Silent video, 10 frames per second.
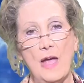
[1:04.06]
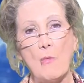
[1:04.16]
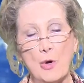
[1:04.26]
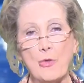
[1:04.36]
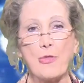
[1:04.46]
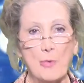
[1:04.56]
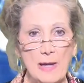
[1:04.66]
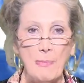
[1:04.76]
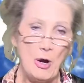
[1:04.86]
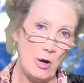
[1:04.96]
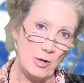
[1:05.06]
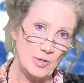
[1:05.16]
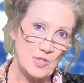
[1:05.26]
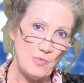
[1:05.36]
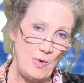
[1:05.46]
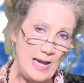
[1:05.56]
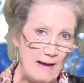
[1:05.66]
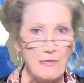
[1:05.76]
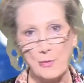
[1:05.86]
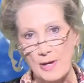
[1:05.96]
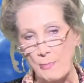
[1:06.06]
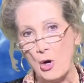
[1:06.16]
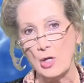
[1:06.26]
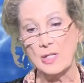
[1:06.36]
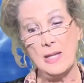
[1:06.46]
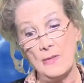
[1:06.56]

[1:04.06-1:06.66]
that we're three parts. We have three parts.